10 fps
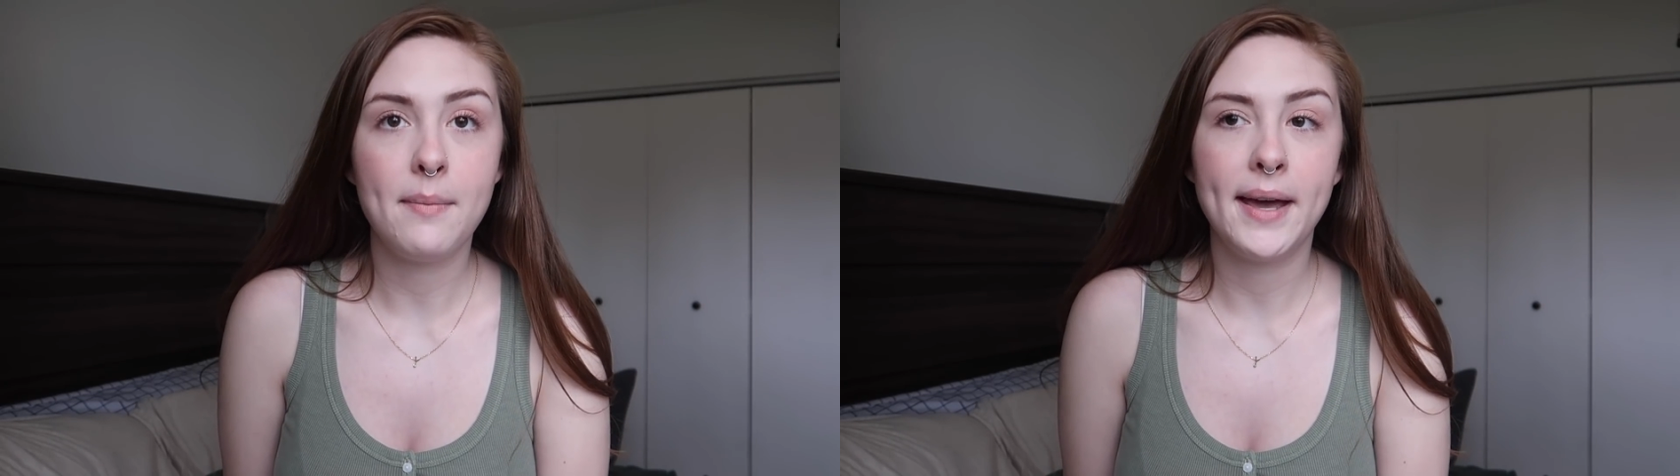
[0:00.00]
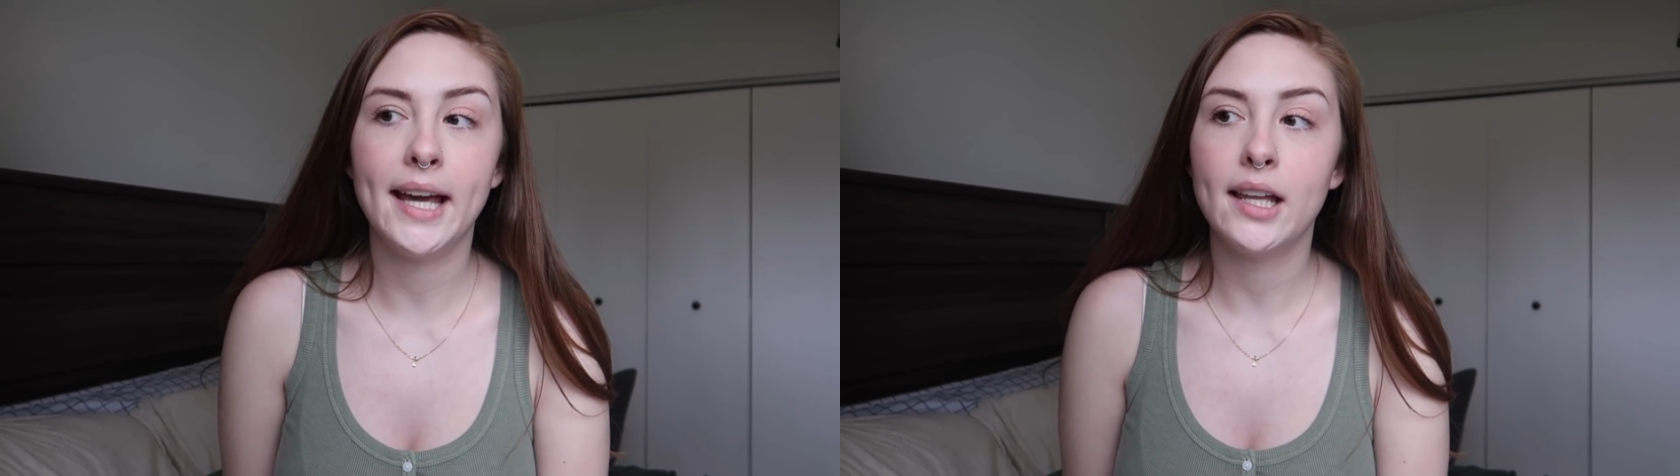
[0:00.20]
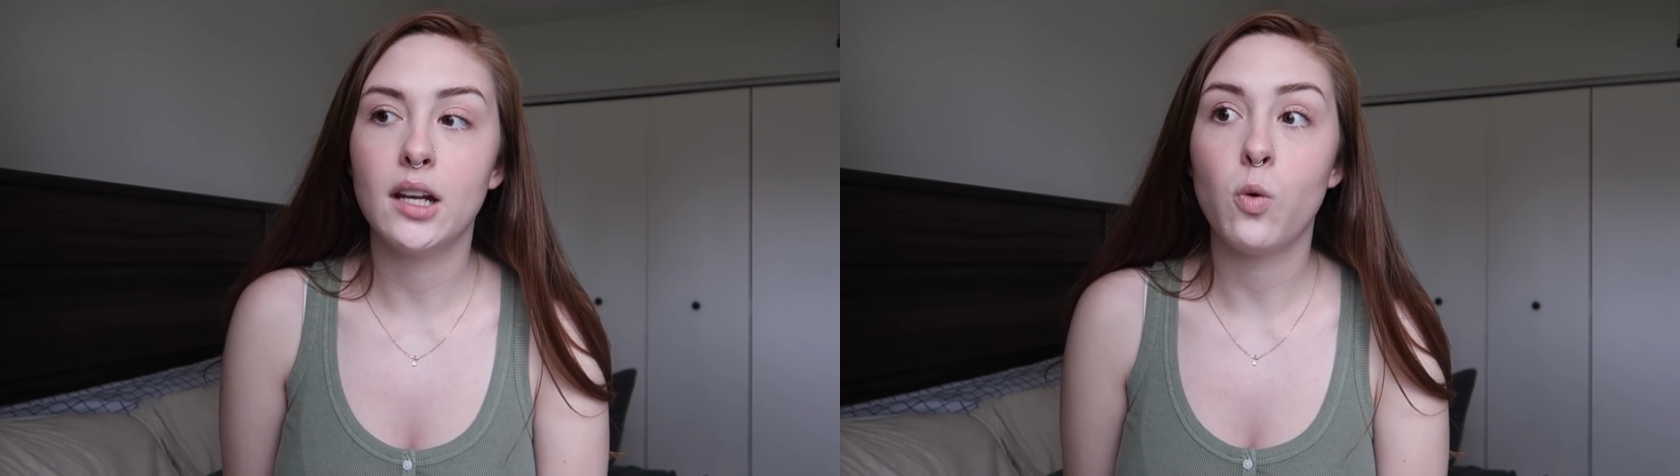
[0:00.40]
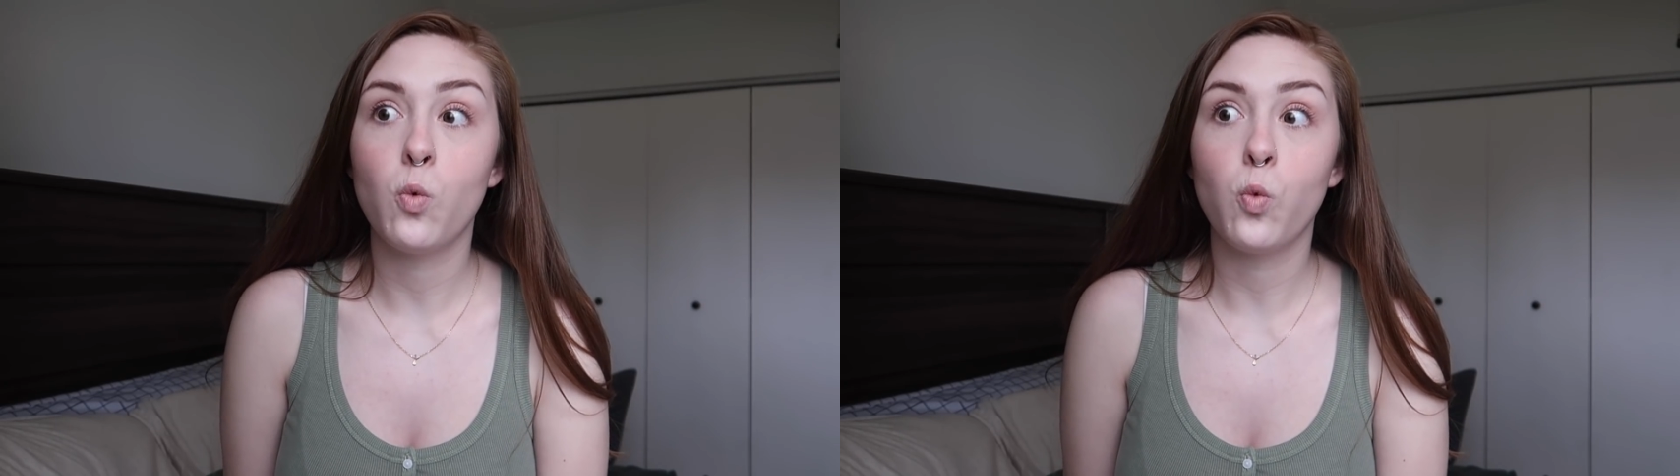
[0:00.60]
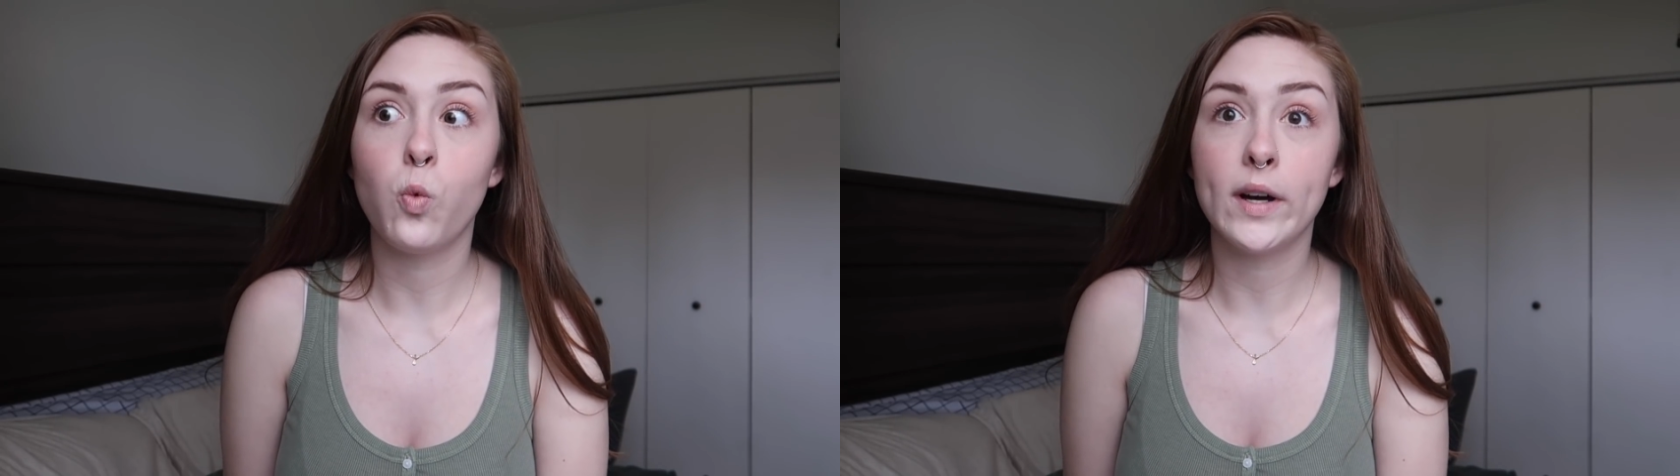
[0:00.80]
I paid
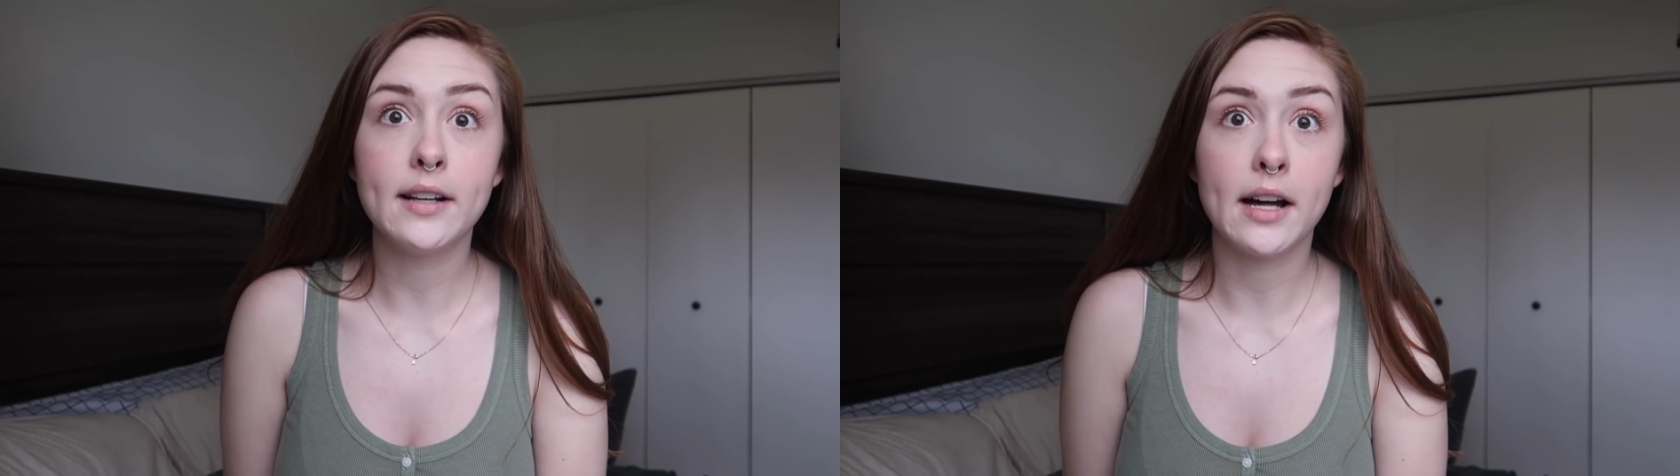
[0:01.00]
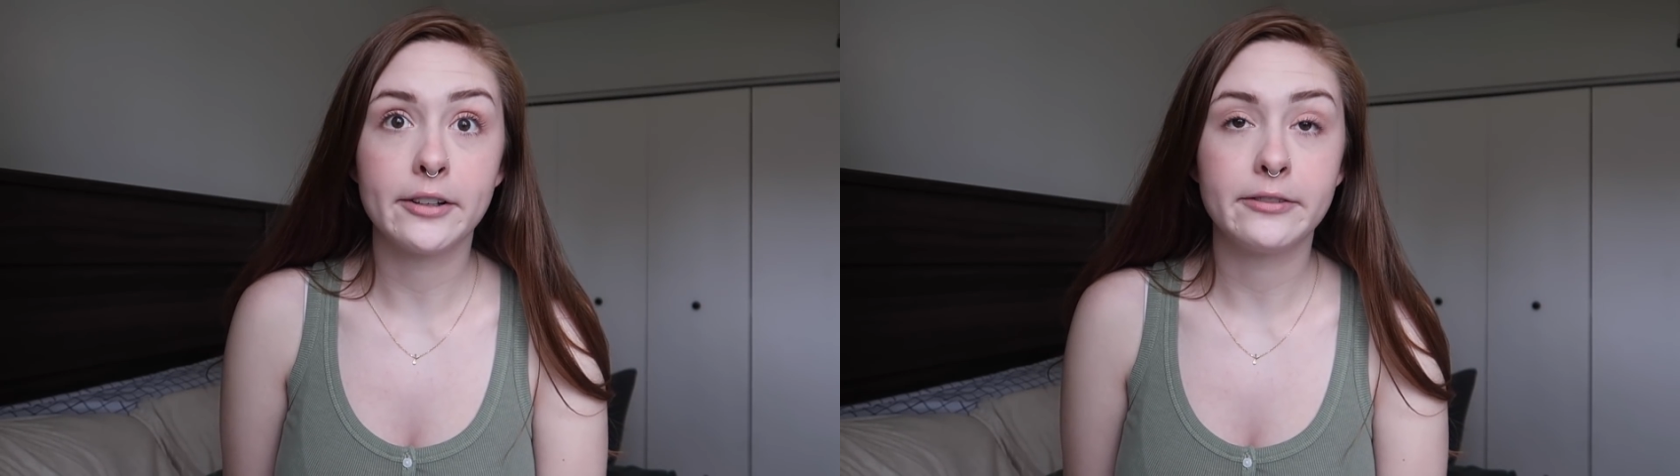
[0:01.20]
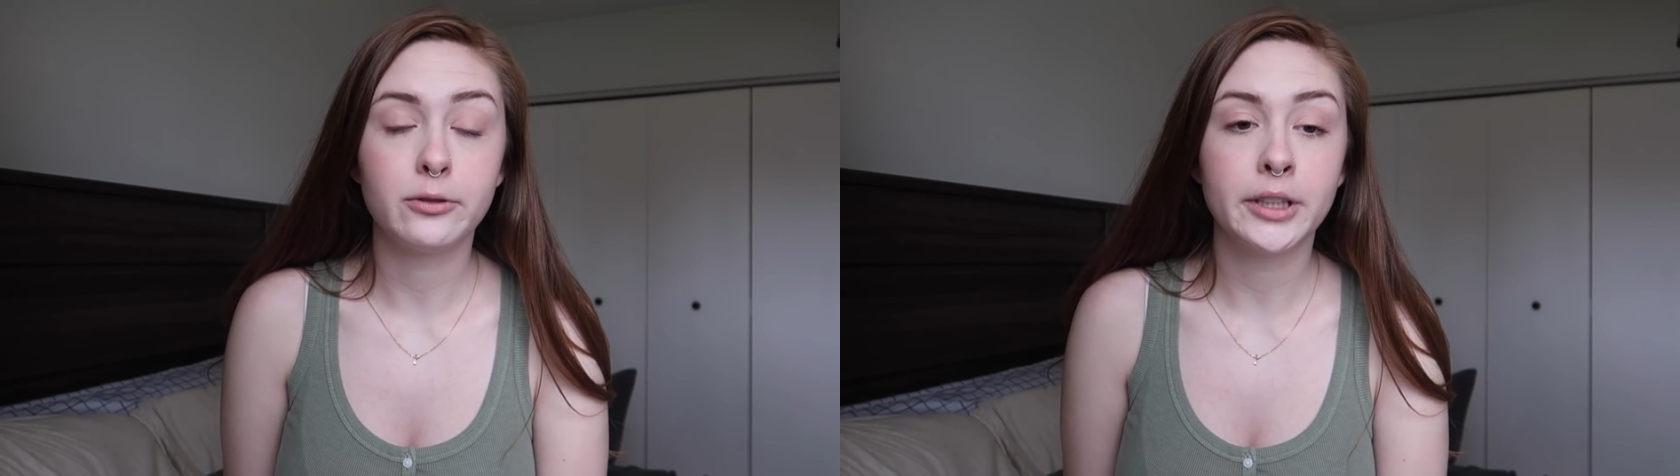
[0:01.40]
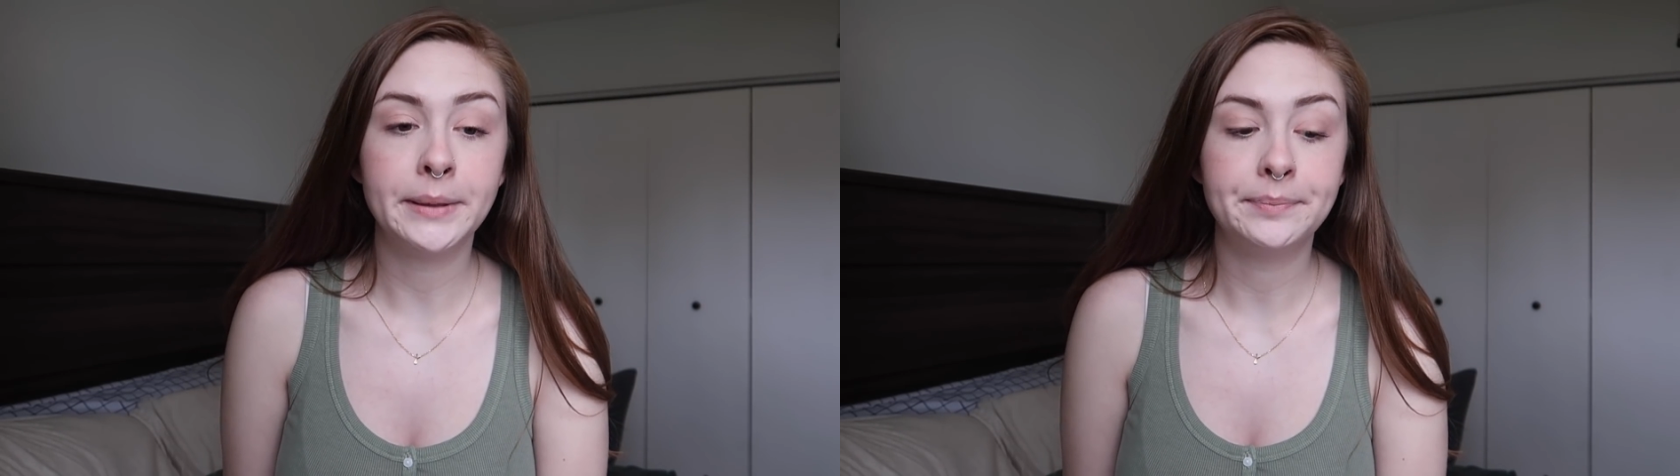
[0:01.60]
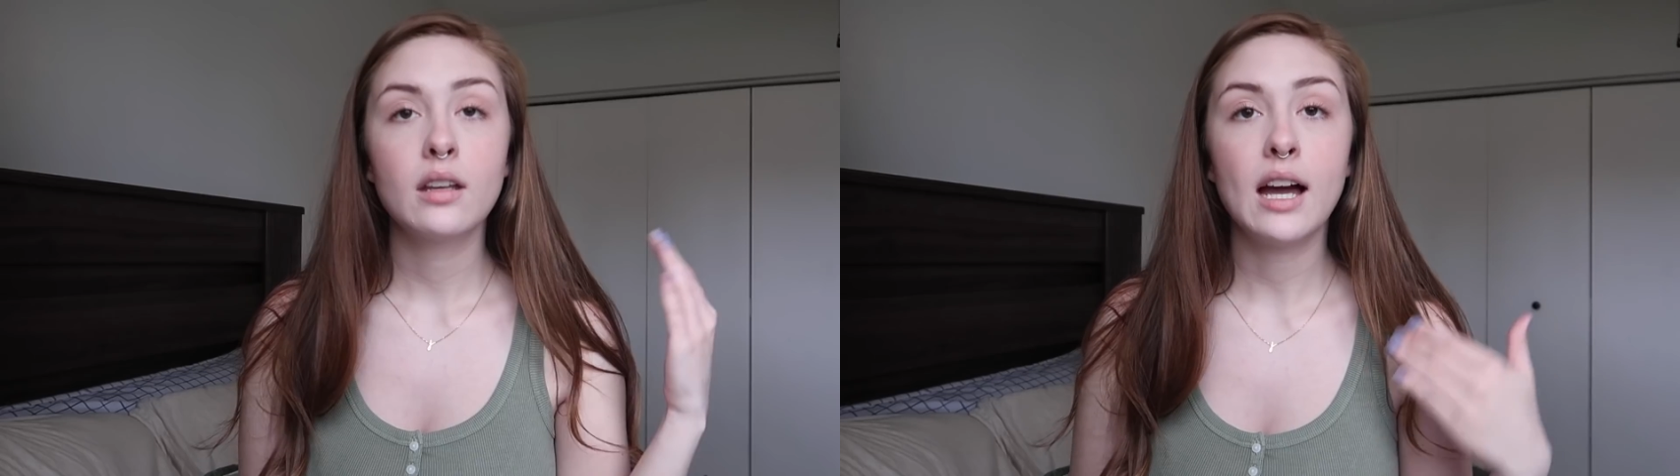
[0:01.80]
$1 for.